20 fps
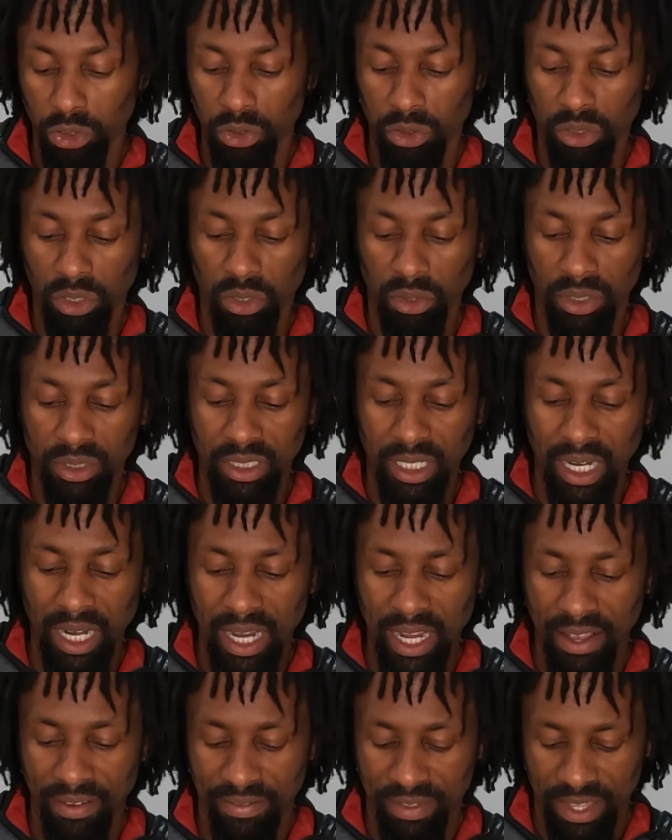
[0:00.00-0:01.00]
you'll notice that I
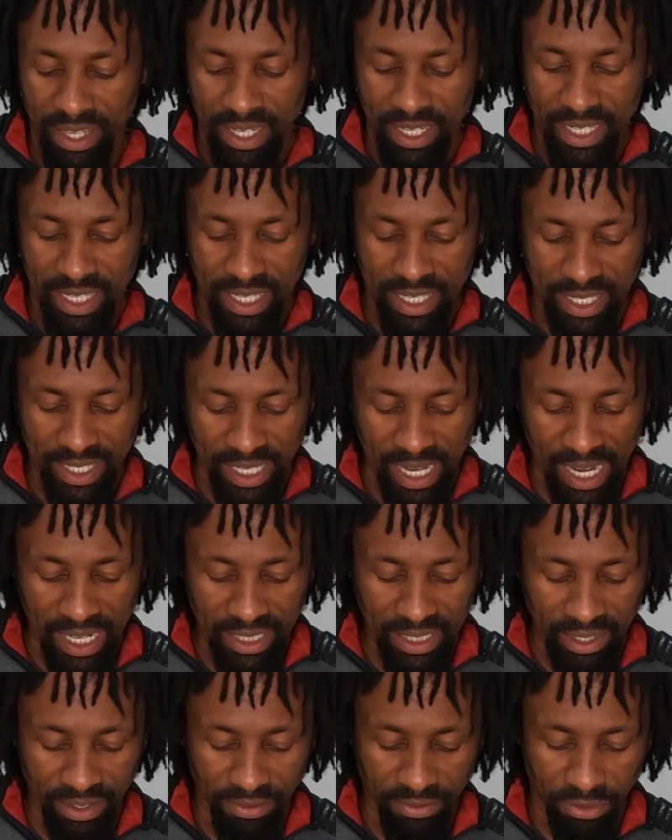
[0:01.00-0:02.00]
have the
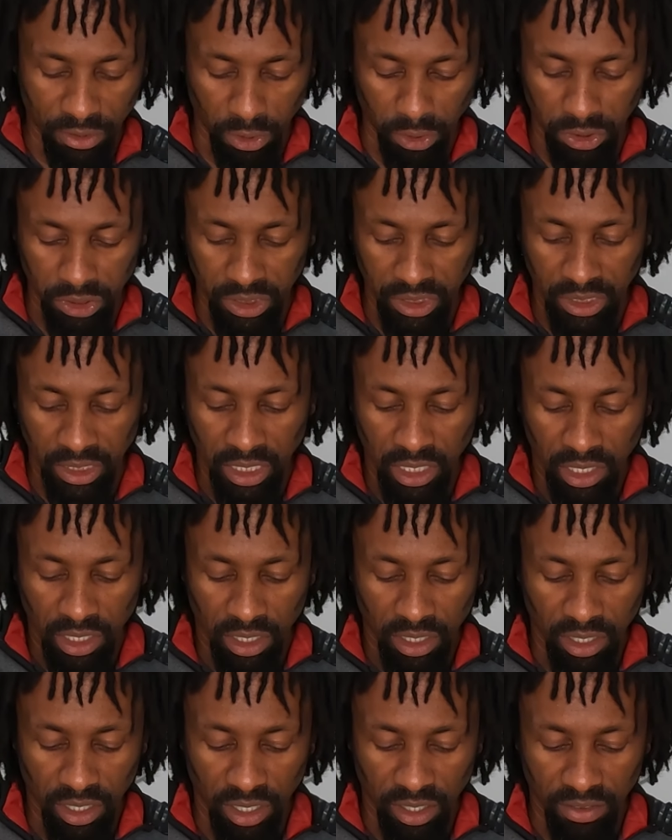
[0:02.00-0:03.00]
silent version
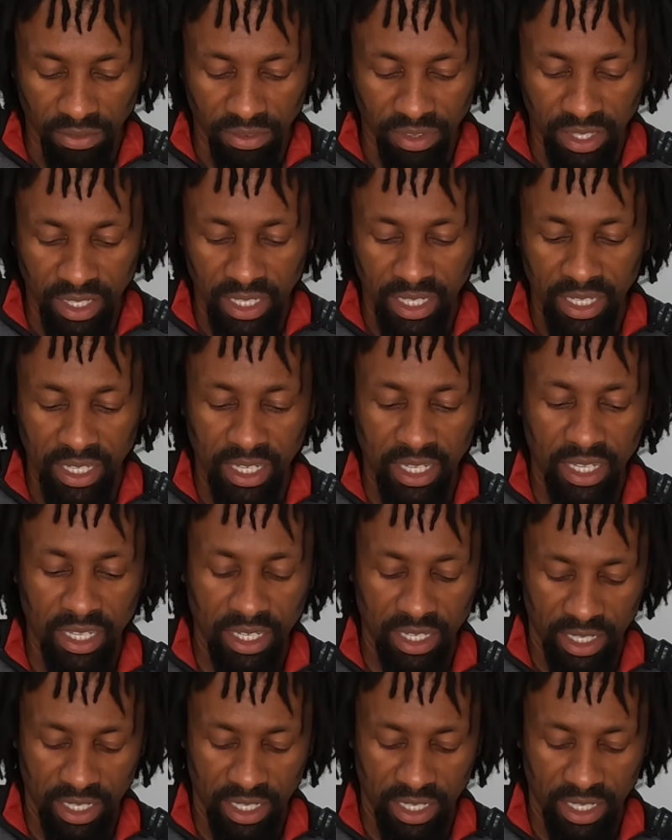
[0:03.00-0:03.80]
of the,